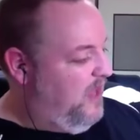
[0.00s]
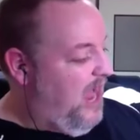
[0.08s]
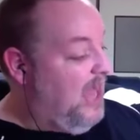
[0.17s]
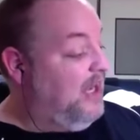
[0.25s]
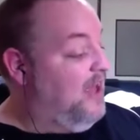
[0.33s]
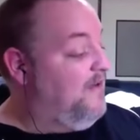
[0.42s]

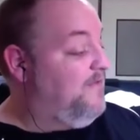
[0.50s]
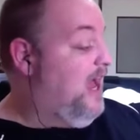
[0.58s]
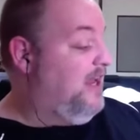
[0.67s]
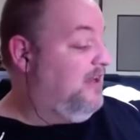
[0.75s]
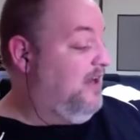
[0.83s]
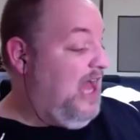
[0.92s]
I love
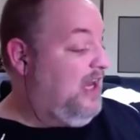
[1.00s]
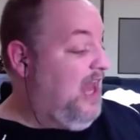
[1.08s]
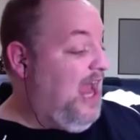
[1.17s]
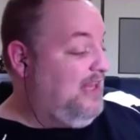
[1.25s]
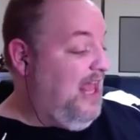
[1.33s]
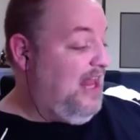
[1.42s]
I I
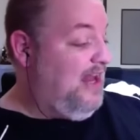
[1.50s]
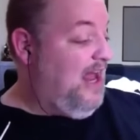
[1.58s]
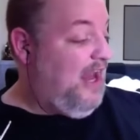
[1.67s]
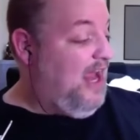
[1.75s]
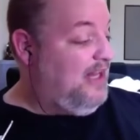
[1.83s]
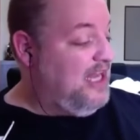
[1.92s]
like that I
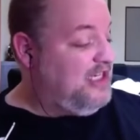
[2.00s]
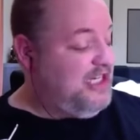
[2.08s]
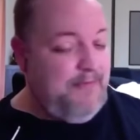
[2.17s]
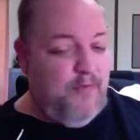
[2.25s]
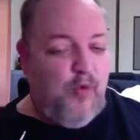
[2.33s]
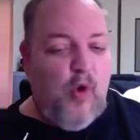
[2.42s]
like that
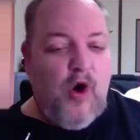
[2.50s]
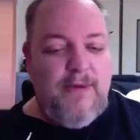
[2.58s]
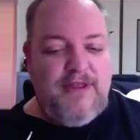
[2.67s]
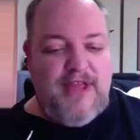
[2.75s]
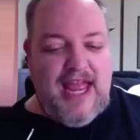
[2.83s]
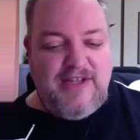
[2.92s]
shape.
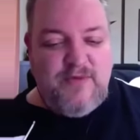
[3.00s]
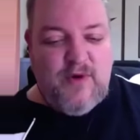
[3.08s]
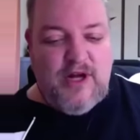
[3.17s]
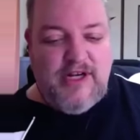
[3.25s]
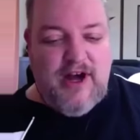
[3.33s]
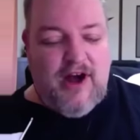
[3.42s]
Warmoth has
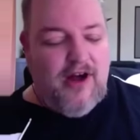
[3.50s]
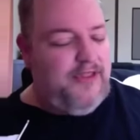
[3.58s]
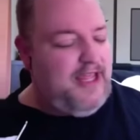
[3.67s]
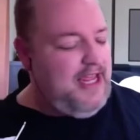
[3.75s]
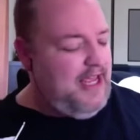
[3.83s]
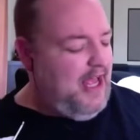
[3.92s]
one
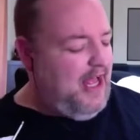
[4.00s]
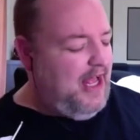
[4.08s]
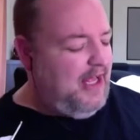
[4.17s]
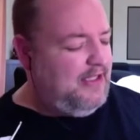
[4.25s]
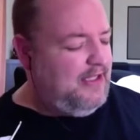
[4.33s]
called the uh